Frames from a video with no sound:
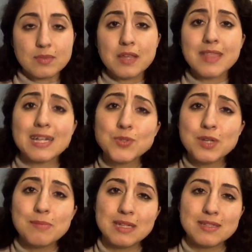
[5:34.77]
That's what
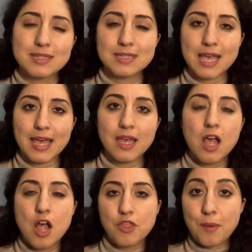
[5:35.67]
it means to say
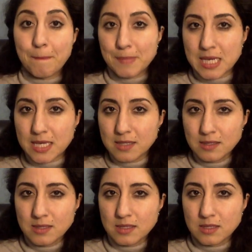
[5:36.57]
the
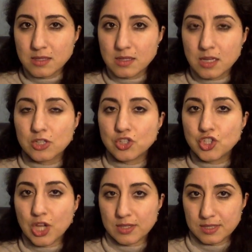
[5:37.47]
means
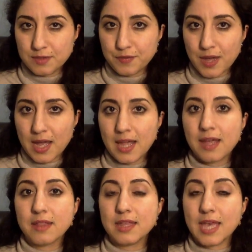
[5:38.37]
justify
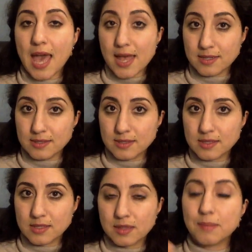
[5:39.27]
the
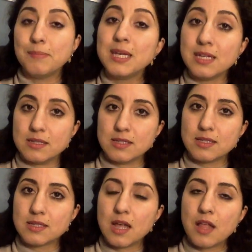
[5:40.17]
ends. The
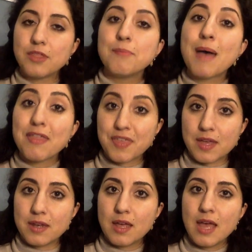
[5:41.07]
means, the
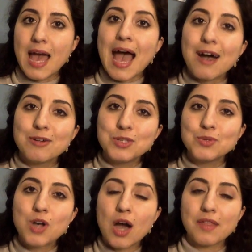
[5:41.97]
method, how you
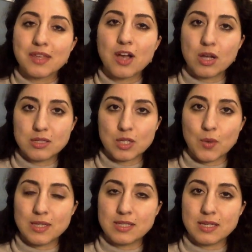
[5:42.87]
got the
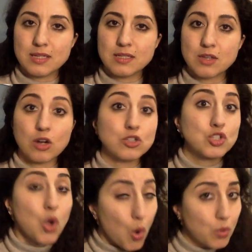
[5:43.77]
consequences are
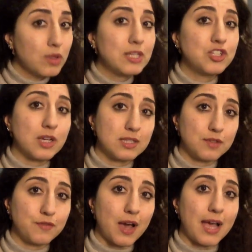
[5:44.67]
totally
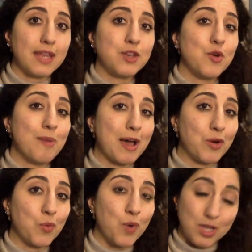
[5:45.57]
justified no
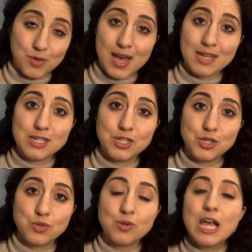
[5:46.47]
matter what you had to do,